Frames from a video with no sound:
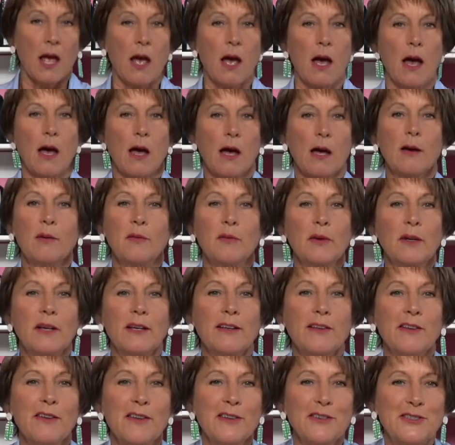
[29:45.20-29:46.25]
Um,
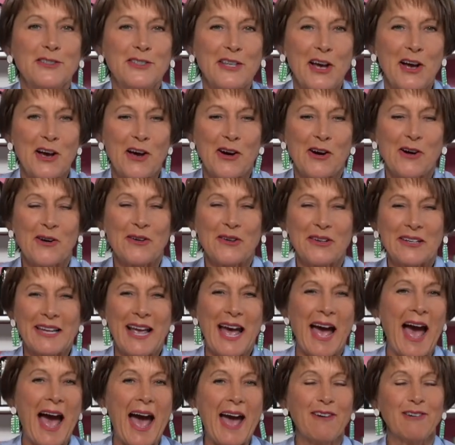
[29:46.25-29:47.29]
so
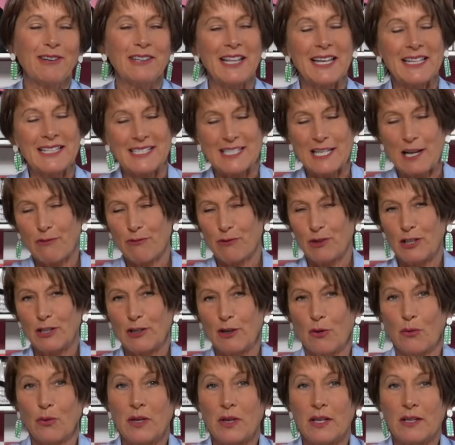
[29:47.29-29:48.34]
yeah, I would let Stephanie
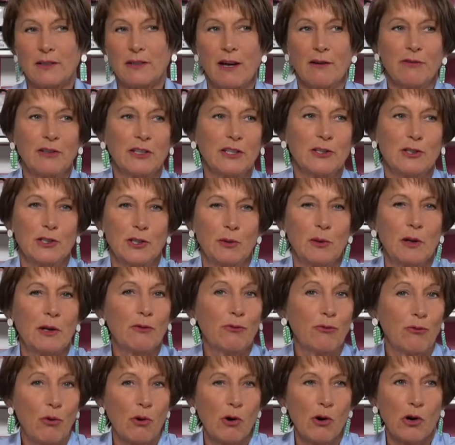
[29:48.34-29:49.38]
know. We can definitely do it
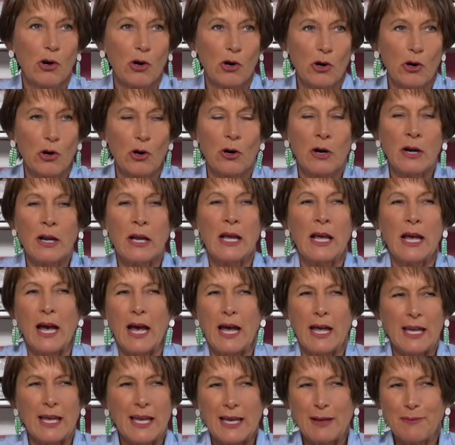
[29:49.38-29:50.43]
for her.
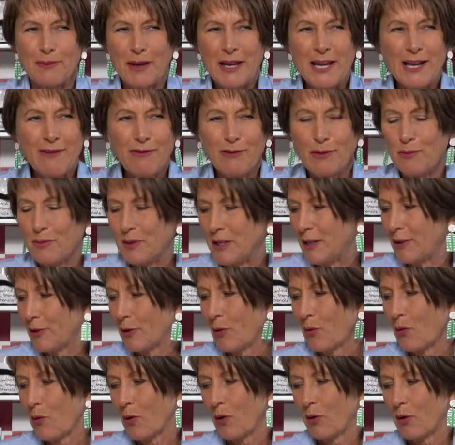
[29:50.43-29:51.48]
It may even be in
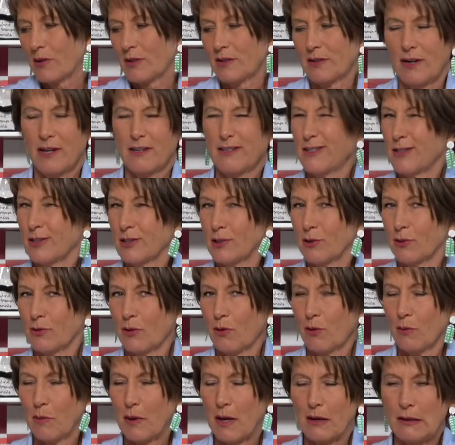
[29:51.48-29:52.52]
the works, and I just don't
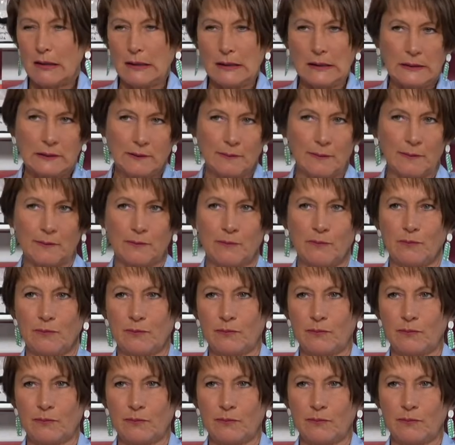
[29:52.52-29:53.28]
know about it.